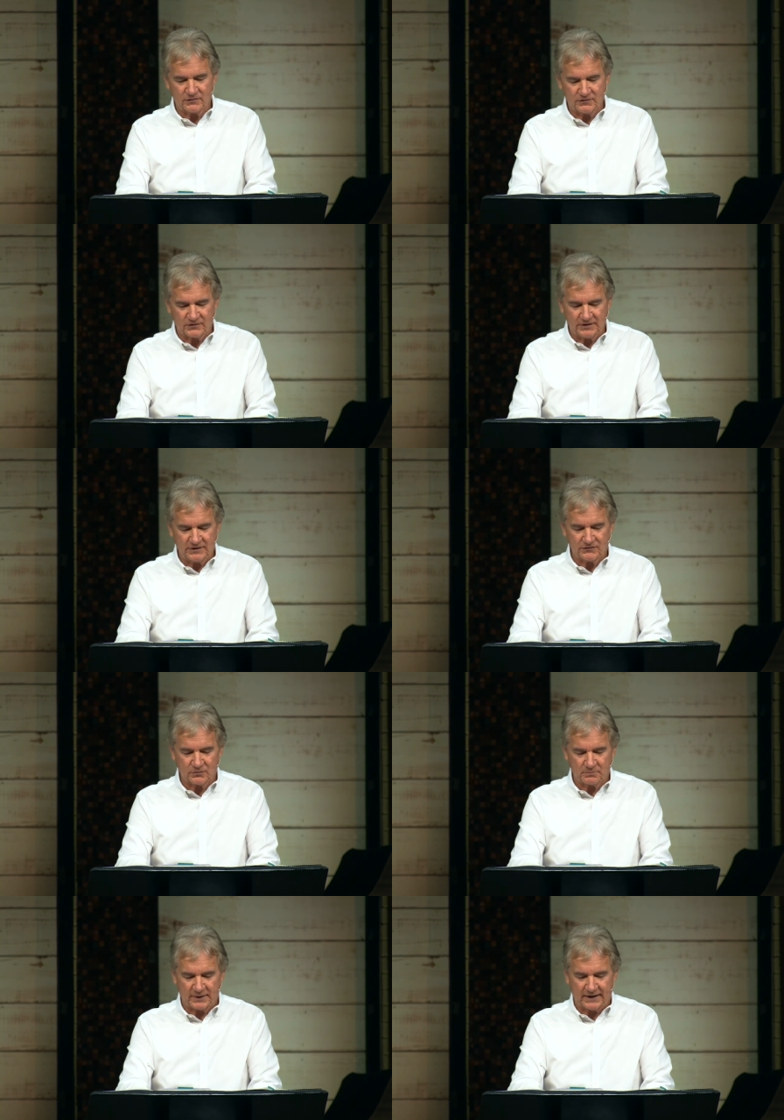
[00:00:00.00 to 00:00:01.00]
or disease
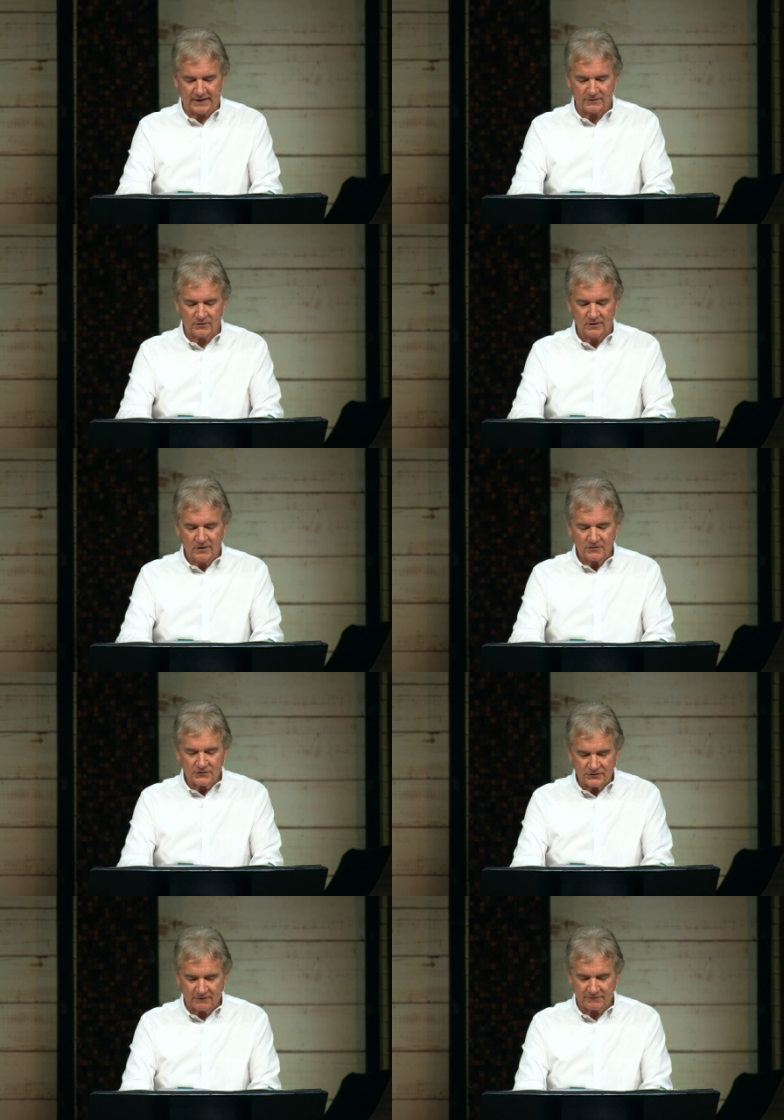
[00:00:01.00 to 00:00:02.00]
or pain or
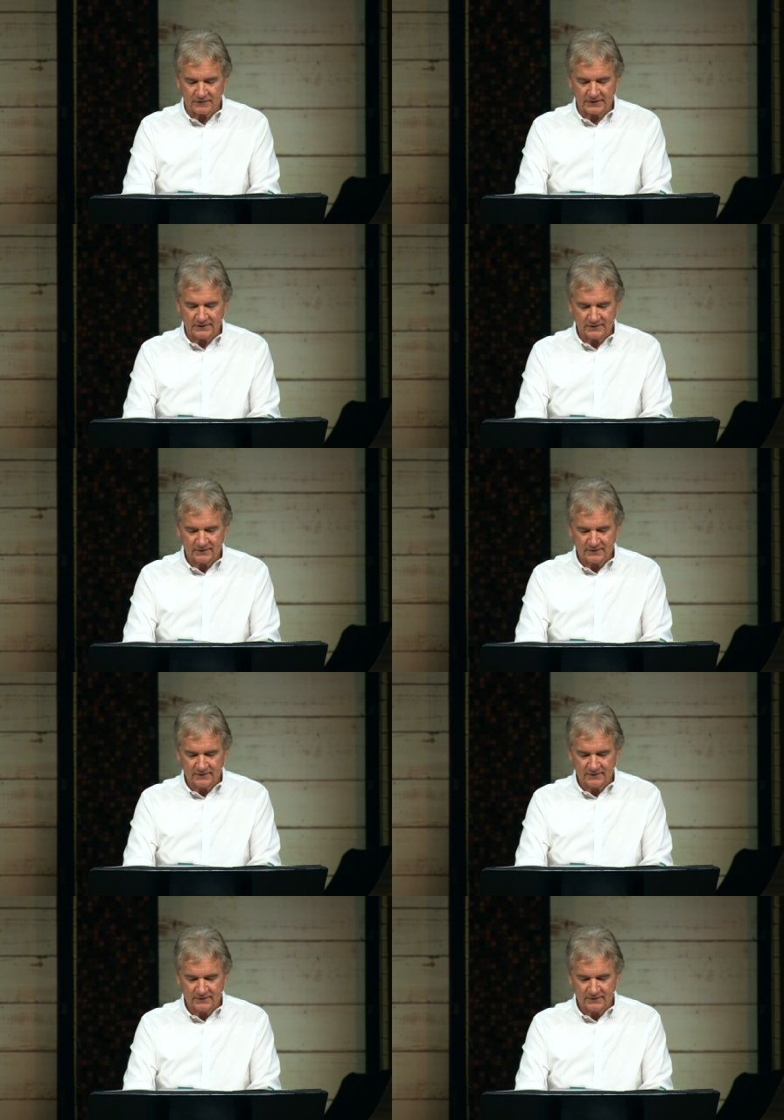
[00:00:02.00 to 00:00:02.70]
suffering.